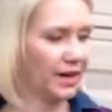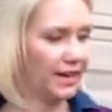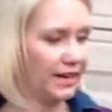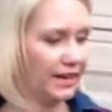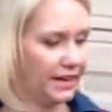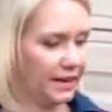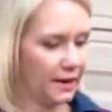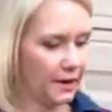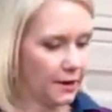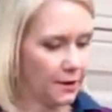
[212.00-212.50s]
right
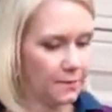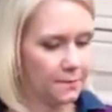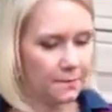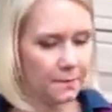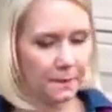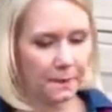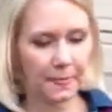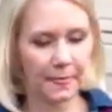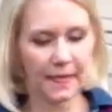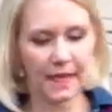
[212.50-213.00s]
here.
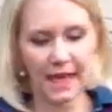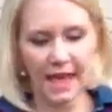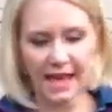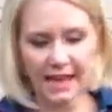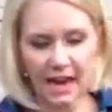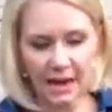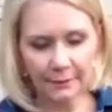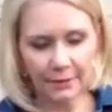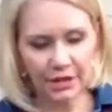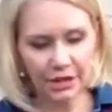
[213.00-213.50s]

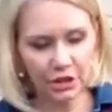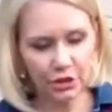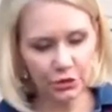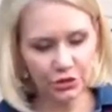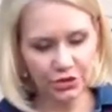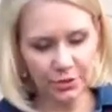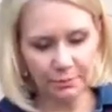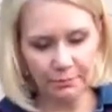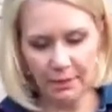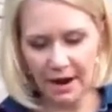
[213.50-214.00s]
And I'm going to
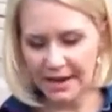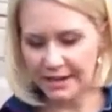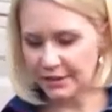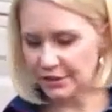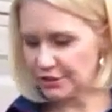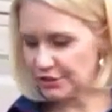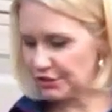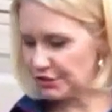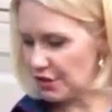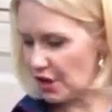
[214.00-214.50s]
use a
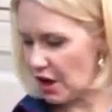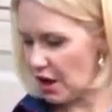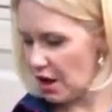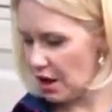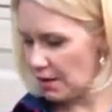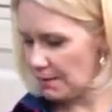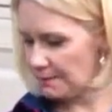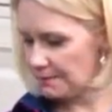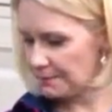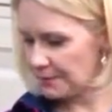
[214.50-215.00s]
miter
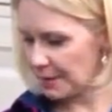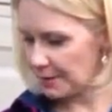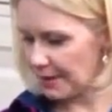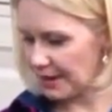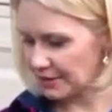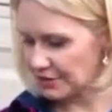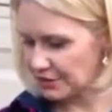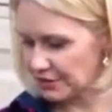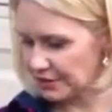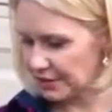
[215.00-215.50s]
saw. I'm
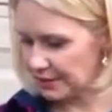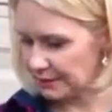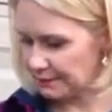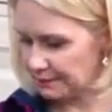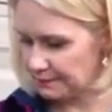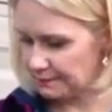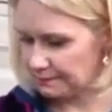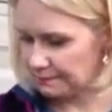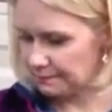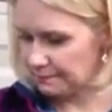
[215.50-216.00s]
actually
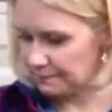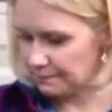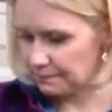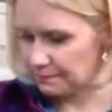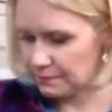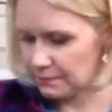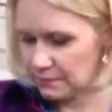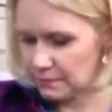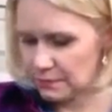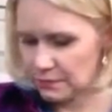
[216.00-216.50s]

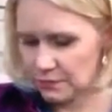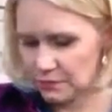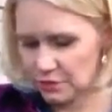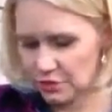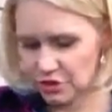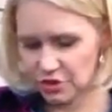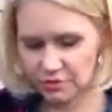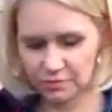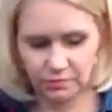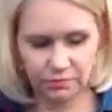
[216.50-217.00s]

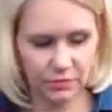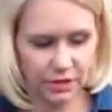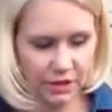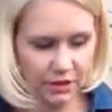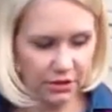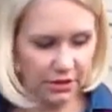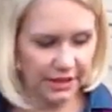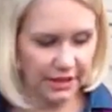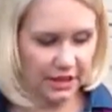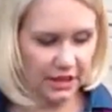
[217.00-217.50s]
just
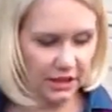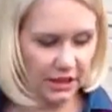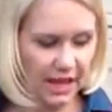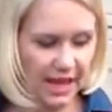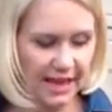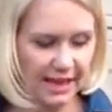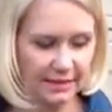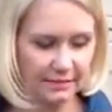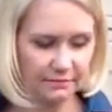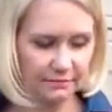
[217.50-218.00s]
literally going to
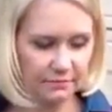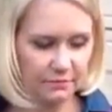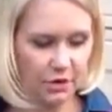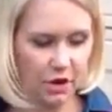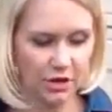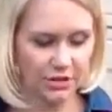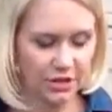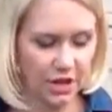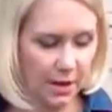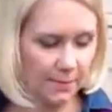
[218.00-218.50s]
lay it
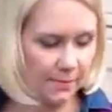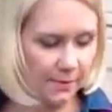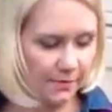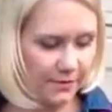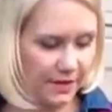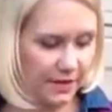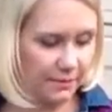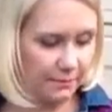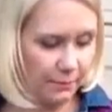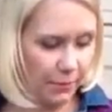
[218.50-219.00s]
on top of
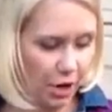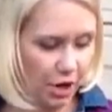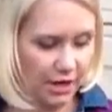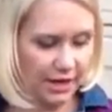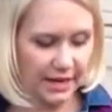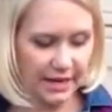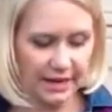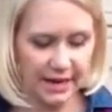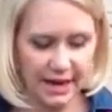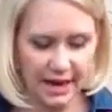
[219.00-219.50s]
it,
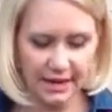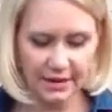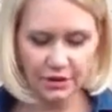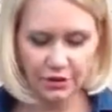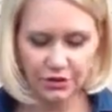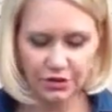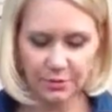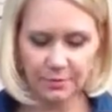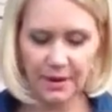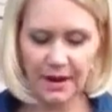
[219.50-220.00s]
mark it, and
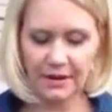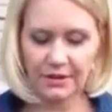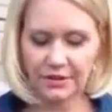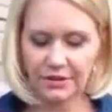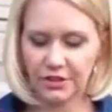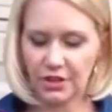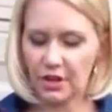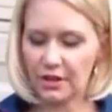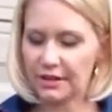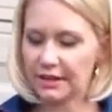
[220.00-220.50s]
use a miter
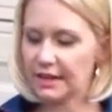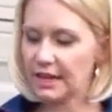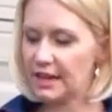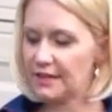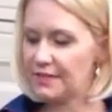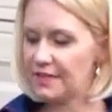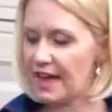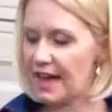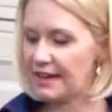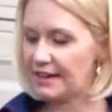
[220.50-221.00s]
saw to
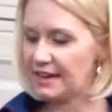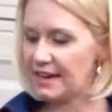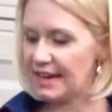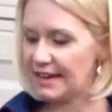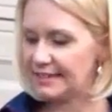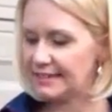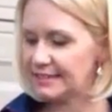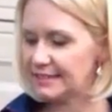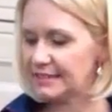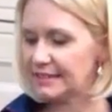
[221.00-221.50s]
cut that
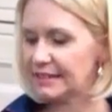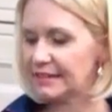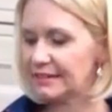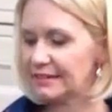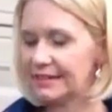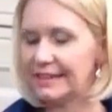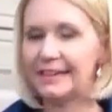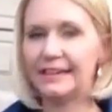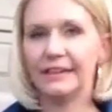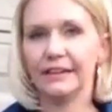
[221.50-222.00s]
nice and
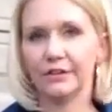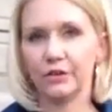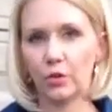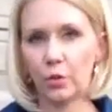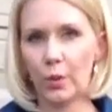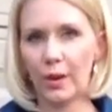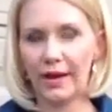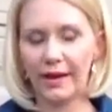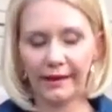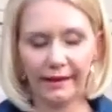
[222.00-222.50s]
clean and
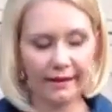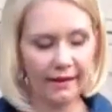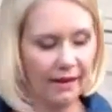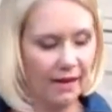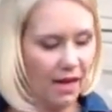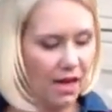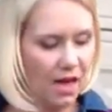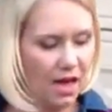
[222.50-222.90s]
quick.